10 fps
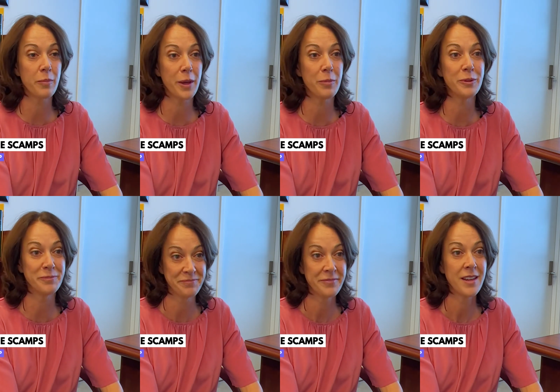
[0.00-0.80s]
people
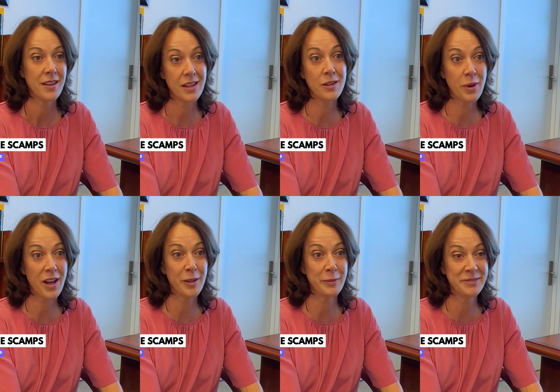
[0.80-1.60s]
in
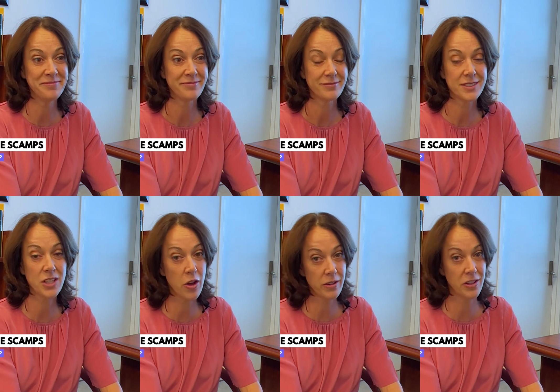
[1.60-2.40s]
Parliament.
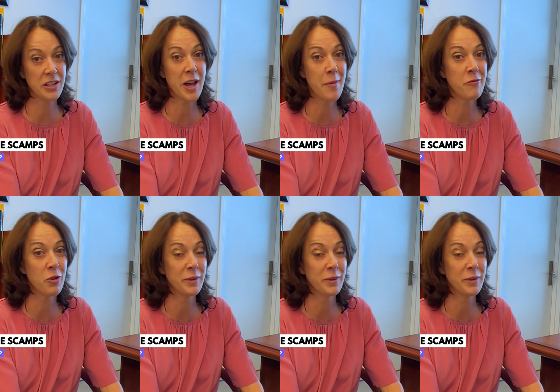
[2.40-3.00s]
So you can come for